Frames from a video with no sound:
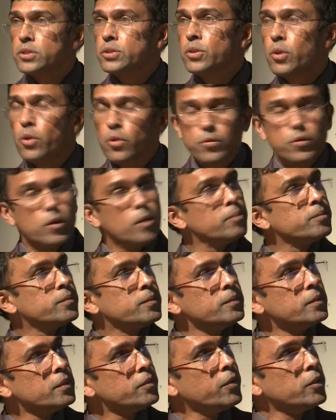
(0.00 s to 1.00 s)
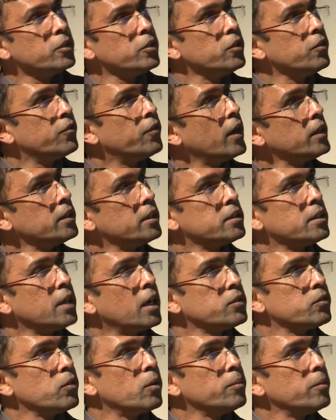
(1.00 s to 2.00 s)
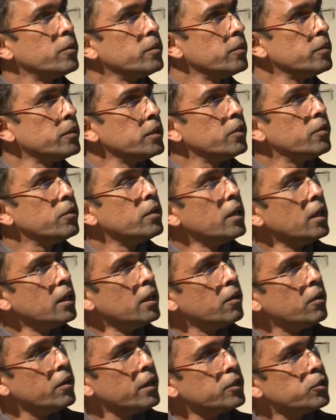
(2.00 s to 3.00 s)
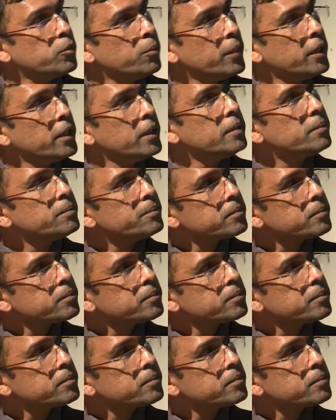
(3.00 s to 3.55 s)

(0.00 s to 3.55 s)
to go from when you define the task from A to B.